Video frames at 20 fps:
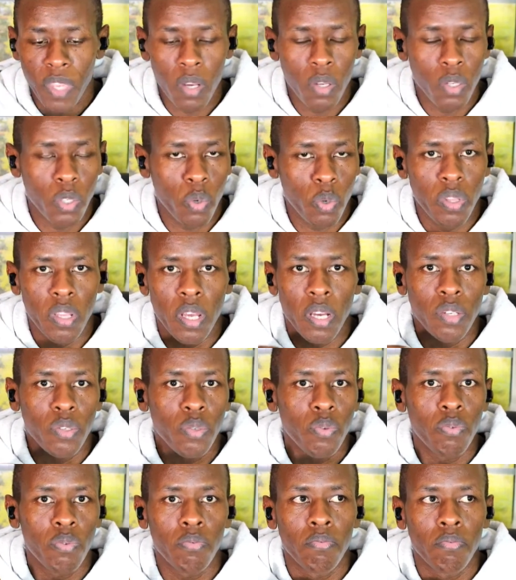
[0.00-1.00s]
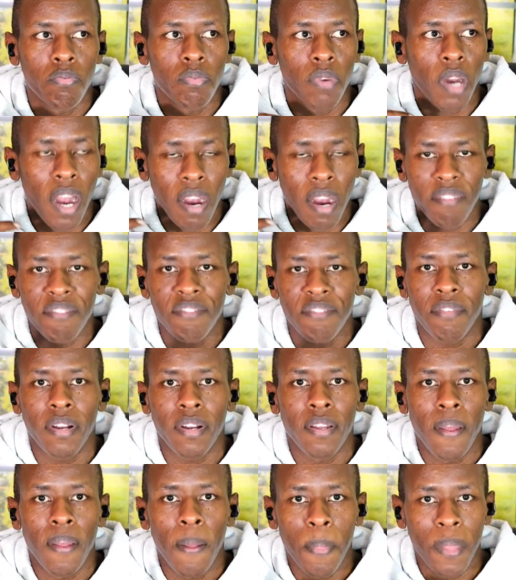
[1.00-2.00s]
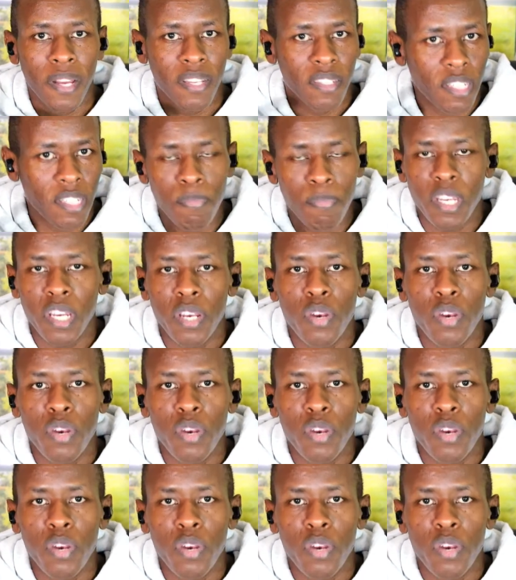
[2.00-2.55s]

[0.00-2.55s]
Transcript: so that you have something